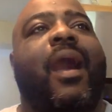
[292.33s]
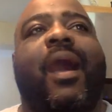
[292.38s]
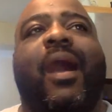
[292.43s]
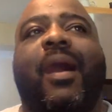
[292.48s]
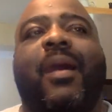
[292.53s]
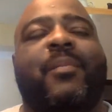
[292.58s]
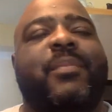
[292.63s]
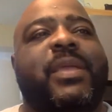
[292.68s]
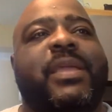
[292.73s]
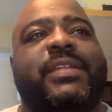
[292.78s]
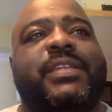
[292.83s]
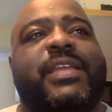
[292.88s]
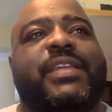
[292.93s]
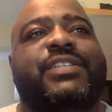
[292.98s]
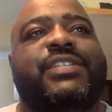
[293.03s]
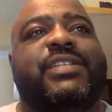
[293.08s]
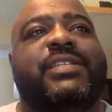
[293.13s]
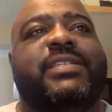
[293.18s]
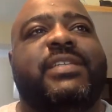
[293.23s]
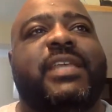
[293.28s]
It
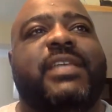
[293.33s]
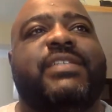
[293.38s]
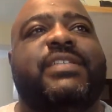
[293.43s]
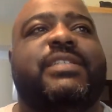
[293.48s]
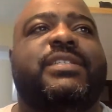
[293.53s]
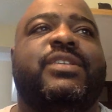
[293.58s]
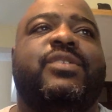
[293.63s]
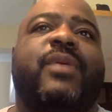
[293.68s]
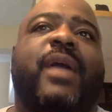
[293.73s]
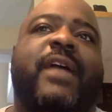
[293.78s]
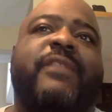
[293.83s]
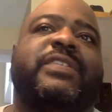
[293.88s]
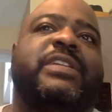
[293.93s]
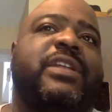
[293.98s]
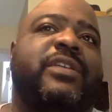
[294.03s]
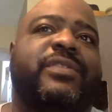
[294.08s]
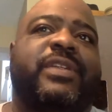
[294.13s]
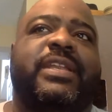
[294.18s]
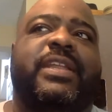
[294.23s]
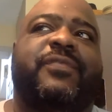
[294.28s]
just you have to
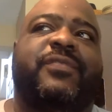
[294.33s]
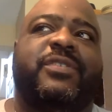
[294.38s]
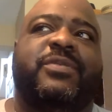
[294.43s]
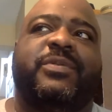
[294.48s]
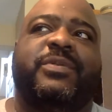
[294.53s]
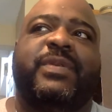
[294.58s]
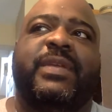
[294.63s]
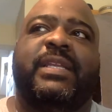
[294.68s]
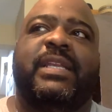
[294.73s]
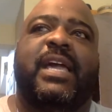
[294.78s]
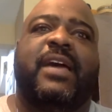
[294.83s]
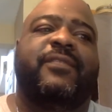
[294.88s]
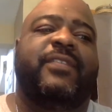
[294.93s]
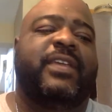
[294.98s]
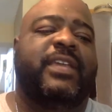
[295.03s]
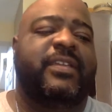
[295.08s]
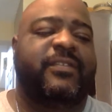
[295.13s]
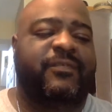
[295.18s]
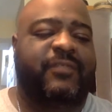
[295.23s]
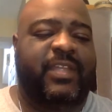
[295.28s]
learn the difference between love
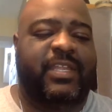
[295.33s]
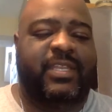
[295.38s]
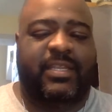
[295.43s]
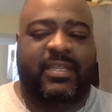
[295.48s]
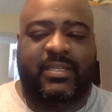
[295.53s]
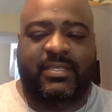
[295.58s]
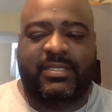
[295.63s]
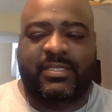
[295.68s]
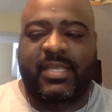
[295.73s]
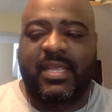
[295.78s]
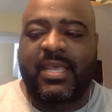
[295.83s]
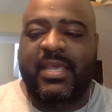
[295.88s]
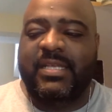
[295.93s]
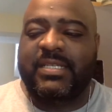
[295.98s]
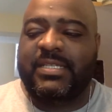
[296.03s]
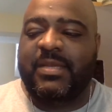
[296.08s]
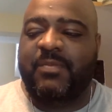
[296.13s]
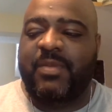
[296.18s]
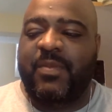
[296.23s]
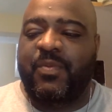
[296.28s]
and convenience.
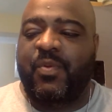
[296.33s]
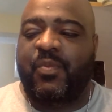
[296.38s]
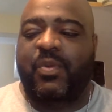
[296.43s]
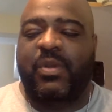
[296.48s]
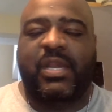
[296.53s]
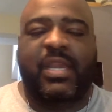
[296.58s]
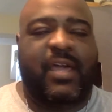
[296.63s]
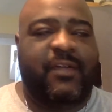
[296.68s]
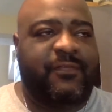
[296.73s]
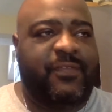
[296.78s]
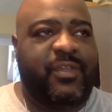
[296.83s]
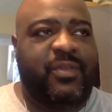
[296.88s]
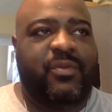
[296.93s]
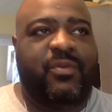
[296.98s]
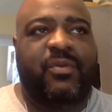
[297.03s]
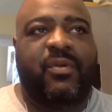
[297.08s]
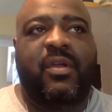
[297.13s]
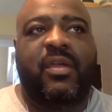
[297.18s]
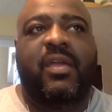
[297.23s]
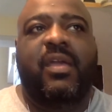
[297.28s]
Some people will love
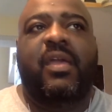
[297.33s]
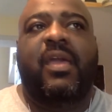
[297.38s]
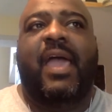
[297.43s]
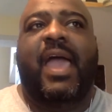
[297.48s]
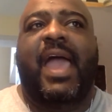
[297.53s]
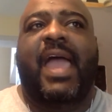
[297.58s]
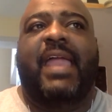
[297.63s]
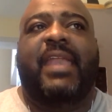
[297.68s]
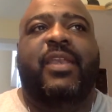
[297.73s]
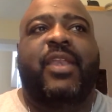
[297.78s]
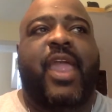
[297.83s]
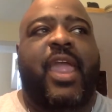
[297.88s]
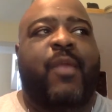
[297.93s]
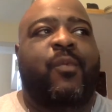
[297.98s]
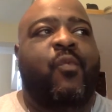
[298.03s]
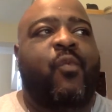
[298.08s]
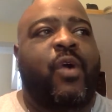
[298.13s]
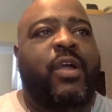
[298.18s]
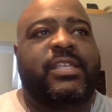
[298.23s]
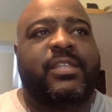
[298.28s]
you
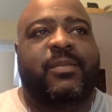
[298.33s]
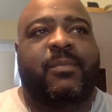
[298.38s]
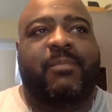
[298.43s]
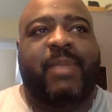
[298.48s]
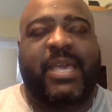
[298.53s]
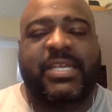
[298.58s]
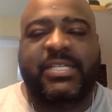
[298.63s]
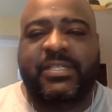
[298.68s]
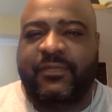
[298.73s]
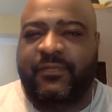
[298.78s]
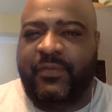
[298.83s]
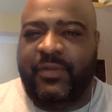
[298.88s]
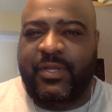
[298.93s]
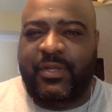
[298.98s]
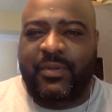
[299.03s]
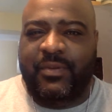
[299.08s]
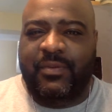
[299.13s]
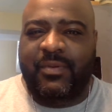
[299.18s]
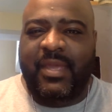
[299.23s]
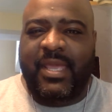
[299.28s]
and want the best for
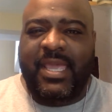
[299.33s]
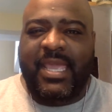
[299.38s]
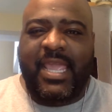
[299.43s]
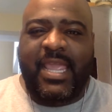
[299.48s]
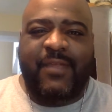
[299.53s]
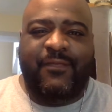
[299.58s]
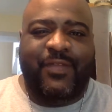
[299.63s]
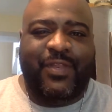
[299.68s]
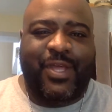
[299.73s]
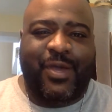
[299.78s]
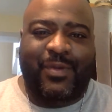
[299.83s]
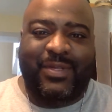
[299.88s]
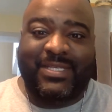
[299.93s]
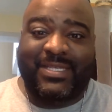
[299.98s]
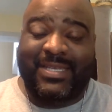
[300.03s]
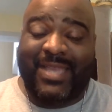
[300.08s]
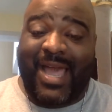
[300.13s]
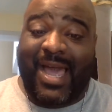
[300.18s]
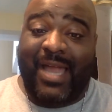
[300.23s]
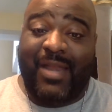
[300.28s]
you, even though
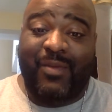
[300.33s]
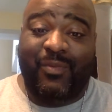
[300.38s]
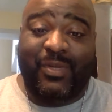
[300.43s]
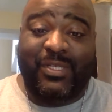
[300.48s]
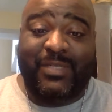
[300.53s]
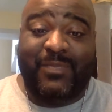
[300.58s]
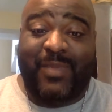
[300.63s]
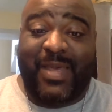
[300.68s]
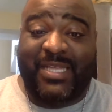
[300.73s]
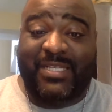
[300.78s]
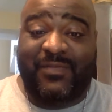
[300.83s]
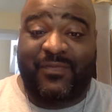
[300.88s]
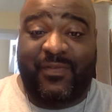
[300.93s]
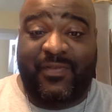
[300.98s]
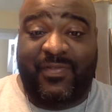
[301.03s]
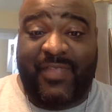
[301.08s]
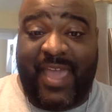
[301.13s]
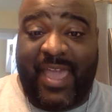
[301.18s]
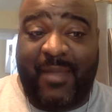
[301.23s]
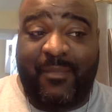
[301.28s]
it's not what's best for
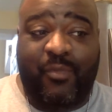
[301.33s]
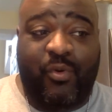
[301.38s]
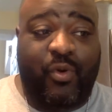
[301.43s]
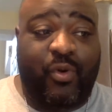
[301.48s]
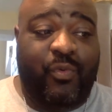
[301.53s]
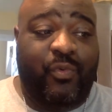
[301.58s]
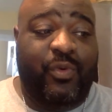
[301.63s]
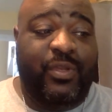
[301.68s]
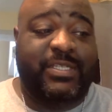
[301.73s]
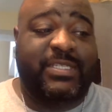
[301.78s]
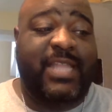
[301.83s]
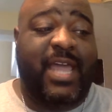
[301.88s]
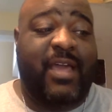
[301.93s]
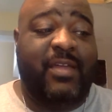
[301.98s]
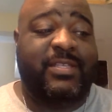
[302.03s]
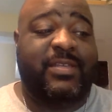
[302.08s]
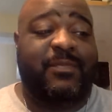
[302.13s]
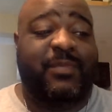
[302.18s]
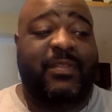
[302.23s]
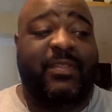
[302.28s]
them or it's
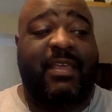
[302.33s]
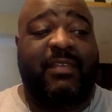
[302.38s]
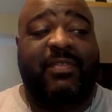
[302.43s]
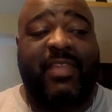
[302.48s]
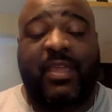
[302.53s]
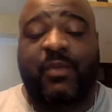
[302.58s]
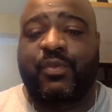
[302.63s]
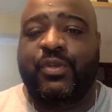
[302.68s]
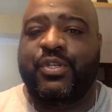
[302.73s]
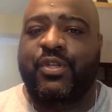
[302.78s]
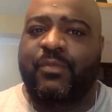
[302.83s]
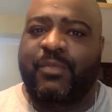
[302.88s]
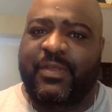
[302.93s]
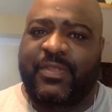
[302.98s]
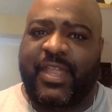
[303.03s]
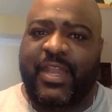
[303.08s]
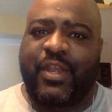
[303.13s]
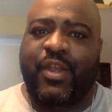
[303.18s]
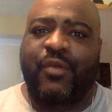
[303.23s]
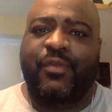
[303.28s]
not something that they would do, but
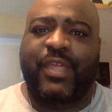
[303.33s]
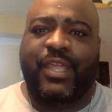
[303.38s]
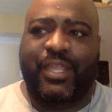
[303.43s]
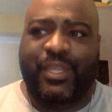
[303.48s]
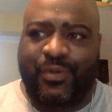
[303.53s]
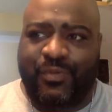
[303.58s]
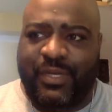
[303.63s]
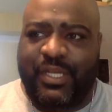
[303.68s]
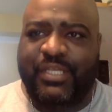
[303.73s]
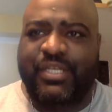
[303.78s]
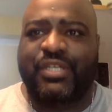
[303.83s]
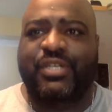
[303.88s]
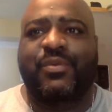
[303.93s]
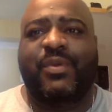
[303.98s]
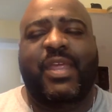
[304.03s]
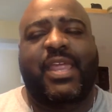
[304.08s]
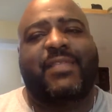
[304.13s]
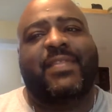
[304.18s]
they know that you need to do it